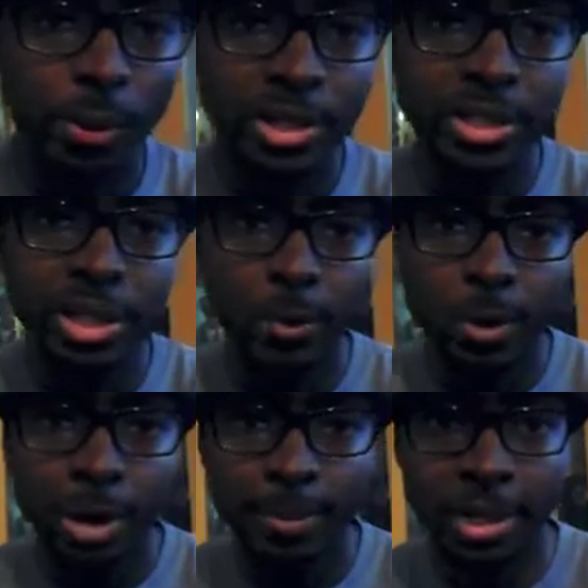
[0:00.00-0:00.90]
When I say
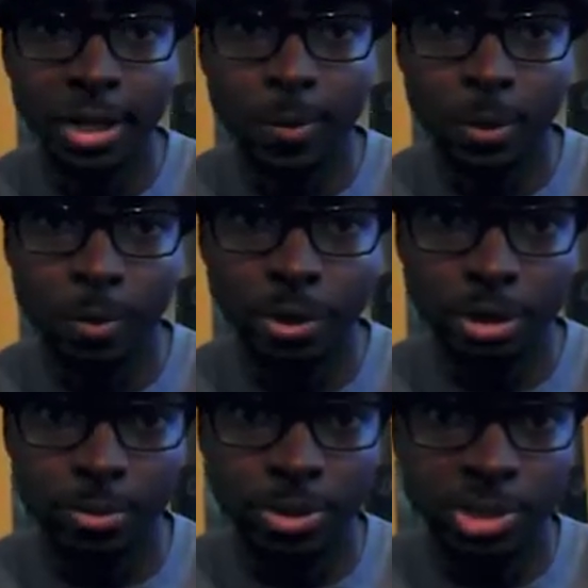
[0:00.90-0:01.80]
network, I mean network with
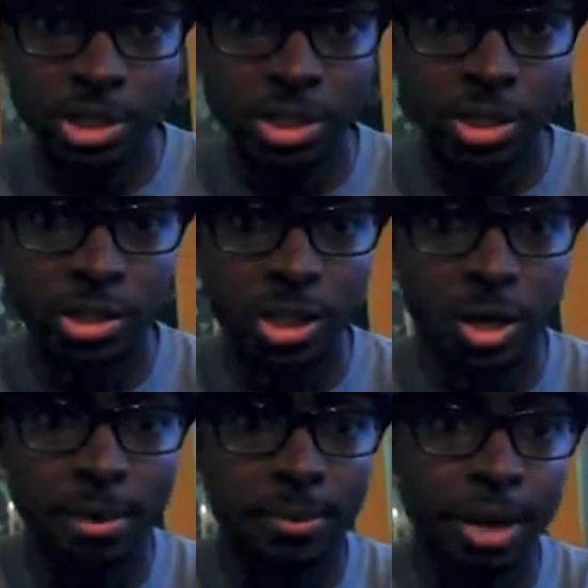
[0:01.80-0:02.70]
other musicians.
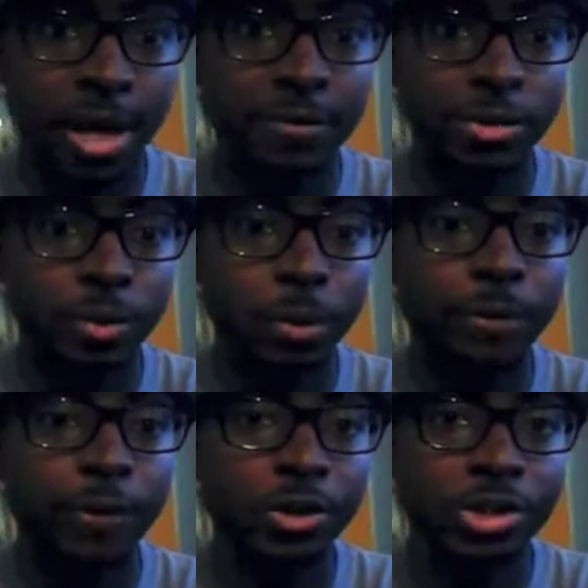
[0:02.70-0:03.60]
A lot of us, when
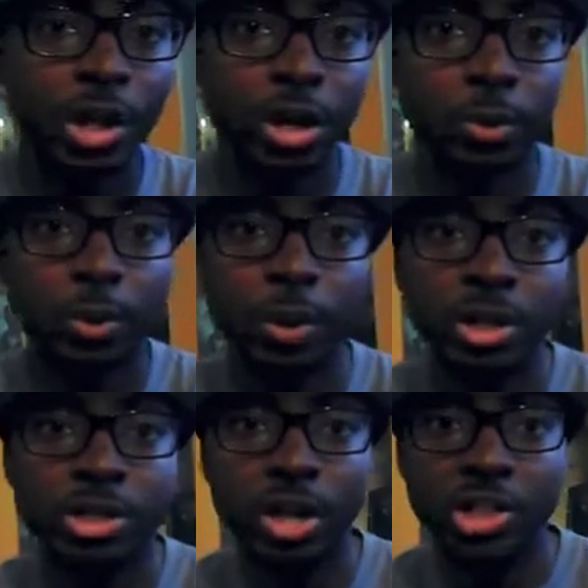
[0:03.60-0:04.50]
we first started, we
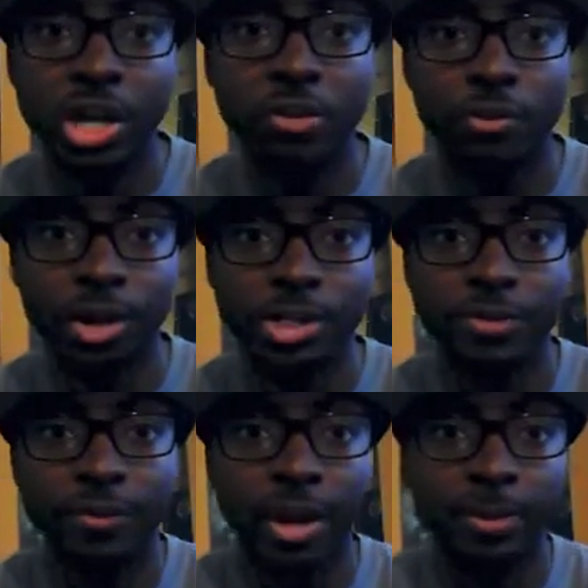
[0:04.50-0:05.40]
want to talk to our friends
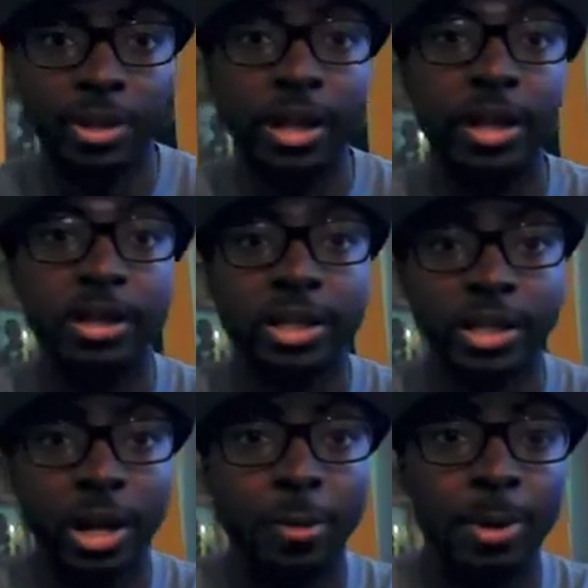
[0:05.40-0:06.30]
and family, like, and
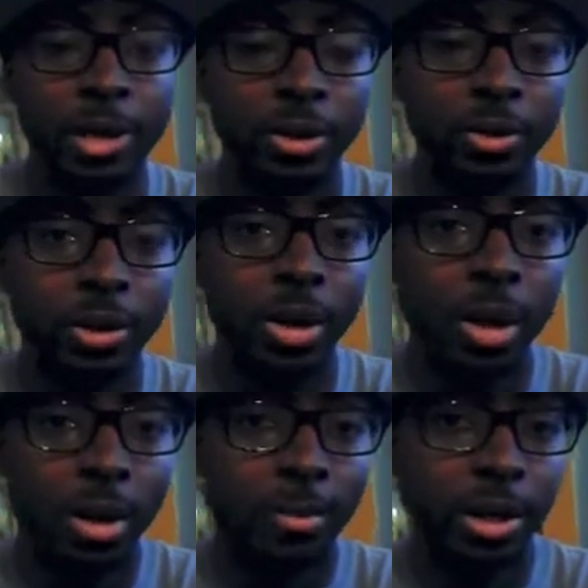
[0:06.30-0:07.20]
get their opinion on it.
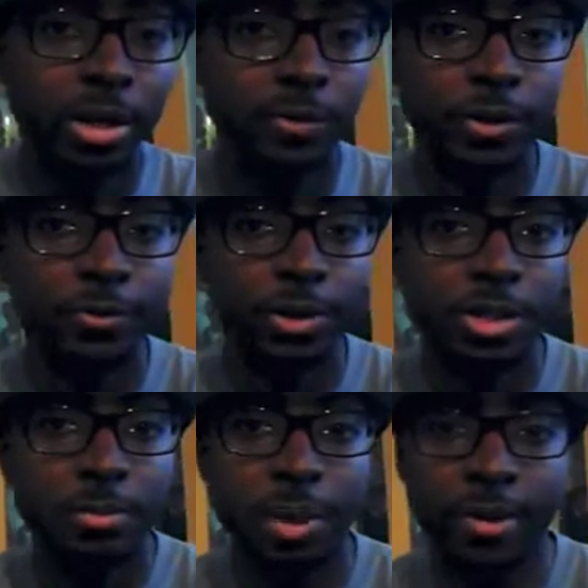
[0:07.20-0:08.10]
But if your
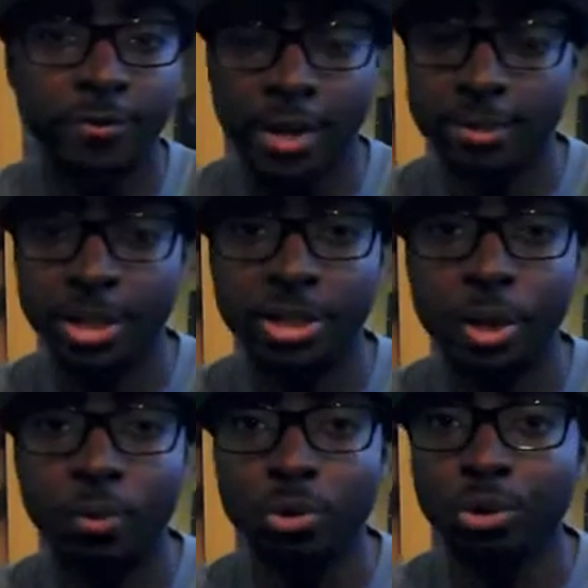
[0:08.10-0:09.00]
friends and family
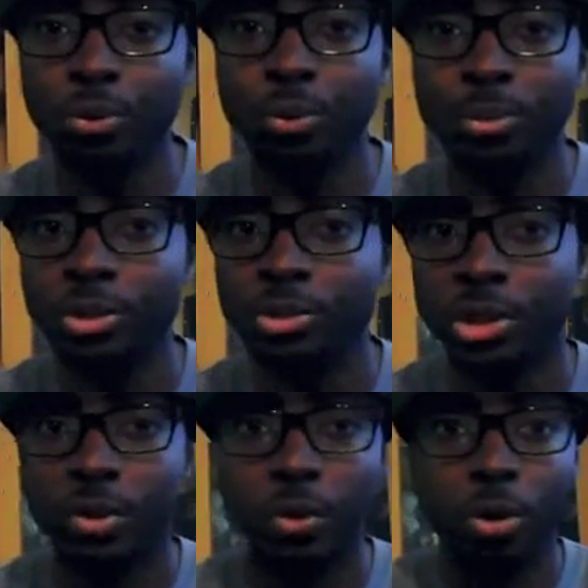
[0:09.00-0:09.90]
don't do
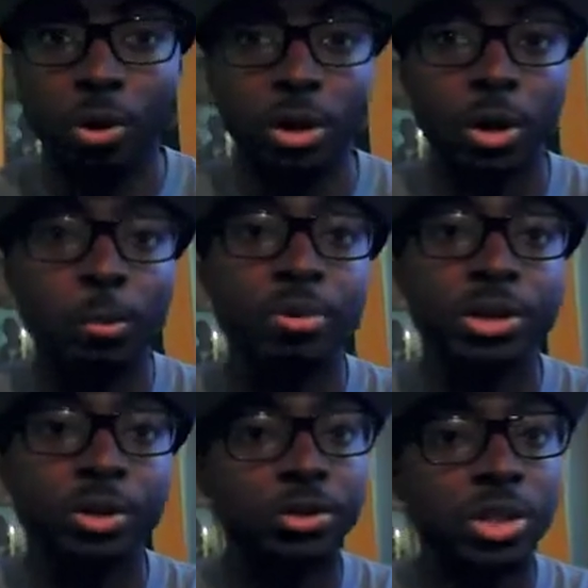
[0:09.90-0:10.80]
music or don't
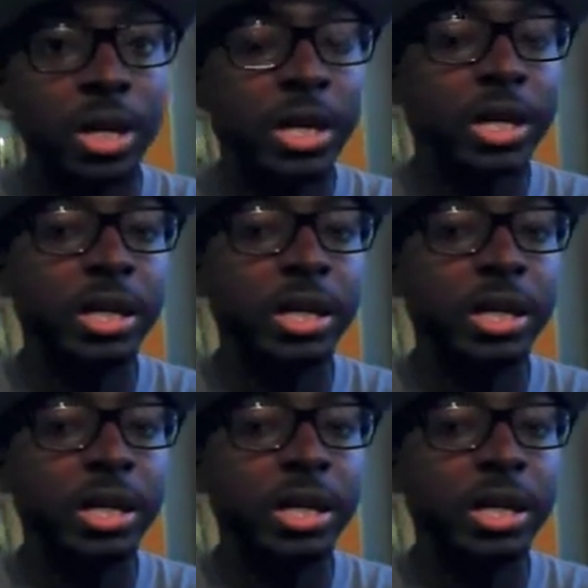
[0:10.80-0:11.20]
produce,